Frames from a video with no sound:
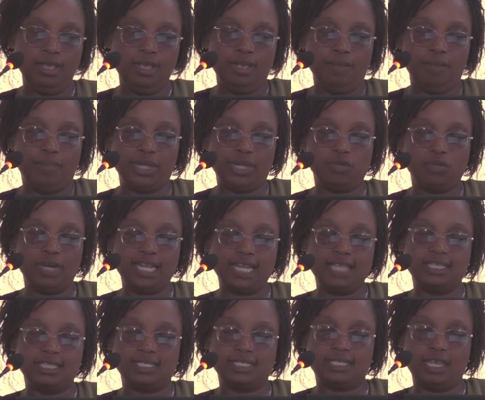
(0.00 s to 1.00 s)
But what are the
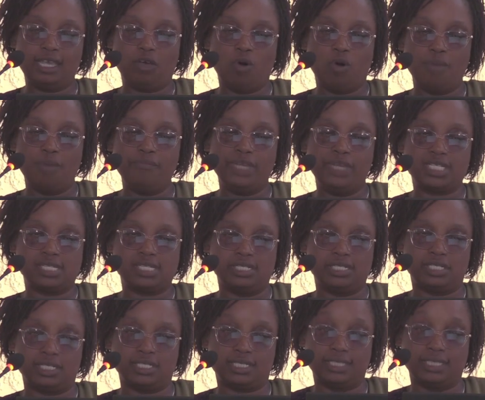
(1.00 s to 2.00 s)
take-home
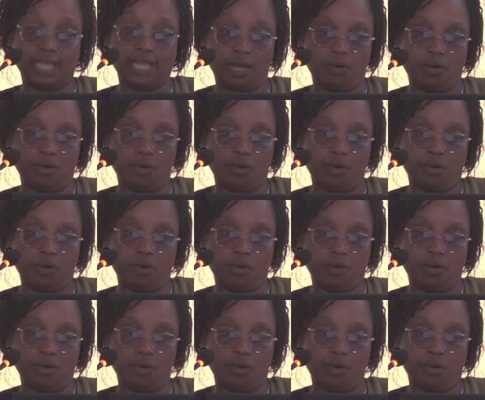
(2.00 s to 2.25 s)
messages now?